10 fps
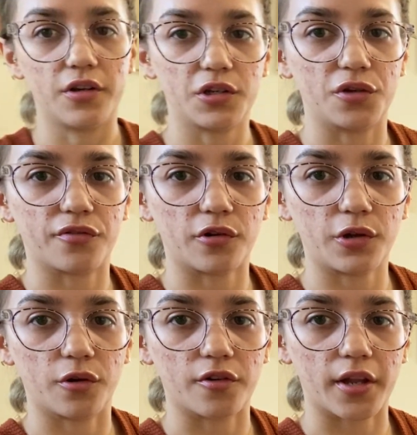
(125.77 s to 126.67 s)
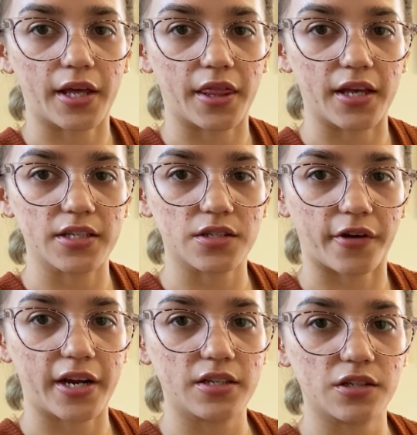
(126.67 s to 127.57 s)
You fold over like this,
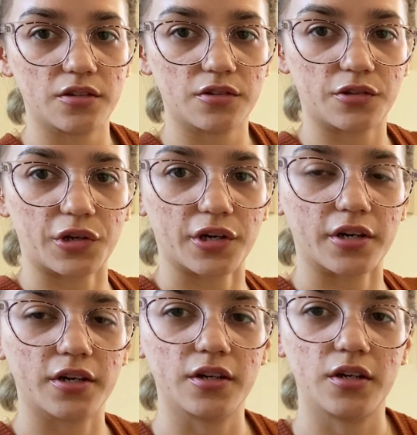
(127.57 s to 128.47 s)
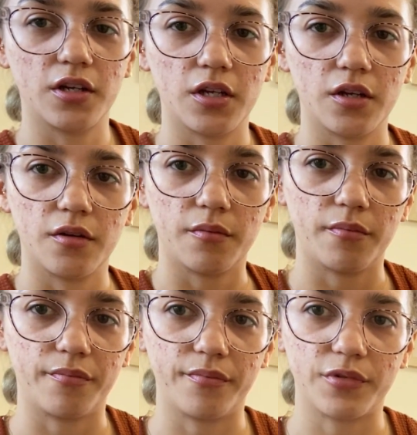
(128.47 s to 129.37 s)
right? So your
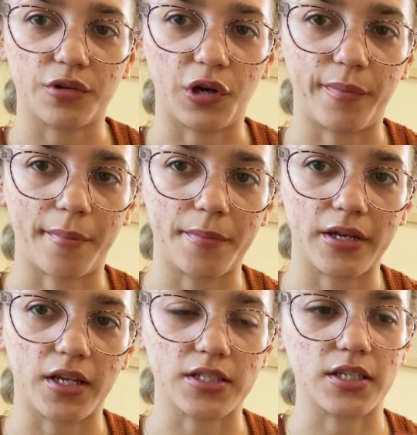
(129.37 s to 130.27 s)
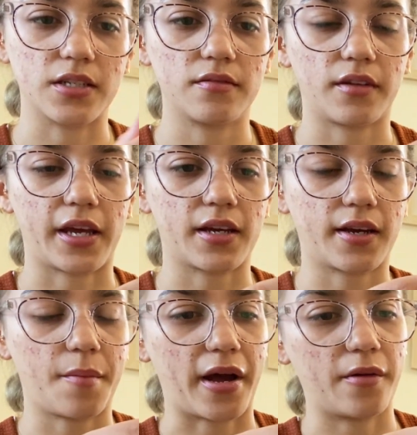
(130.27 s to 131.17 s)
so your bobby pin doesn't like
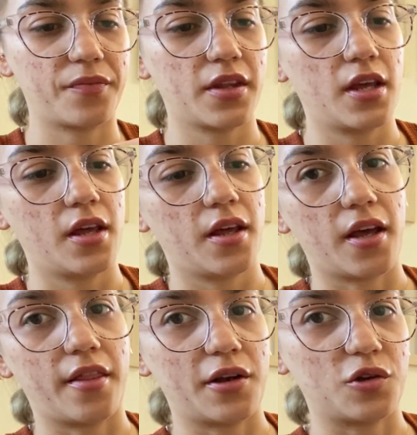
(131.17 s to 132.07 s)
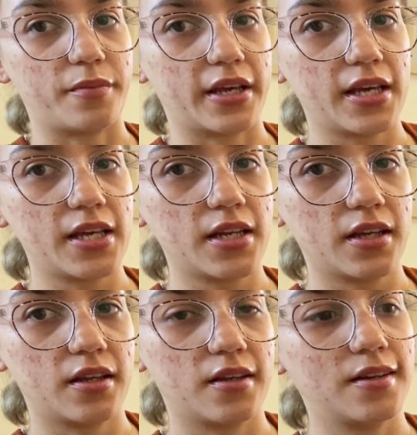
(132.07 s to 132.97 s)
come out. And then you
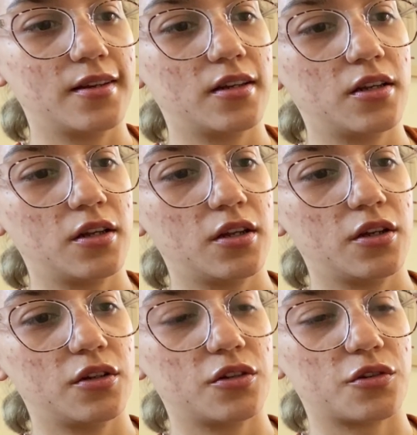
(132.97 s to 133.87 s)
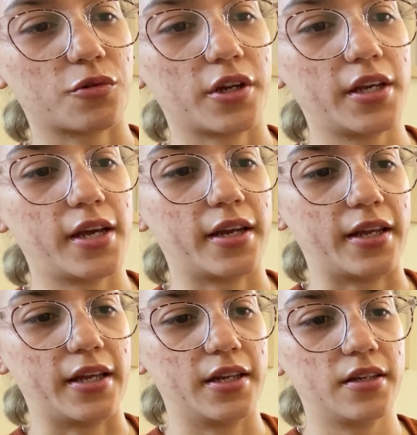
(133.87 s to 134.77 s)
begin twirling it
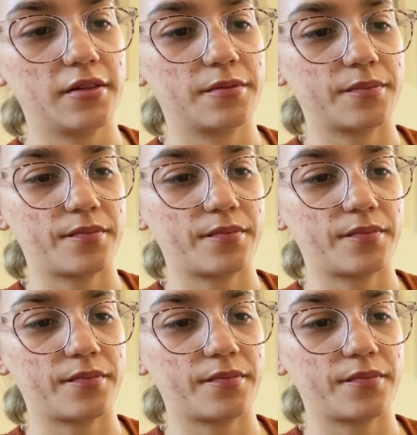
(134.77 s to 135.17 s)
in.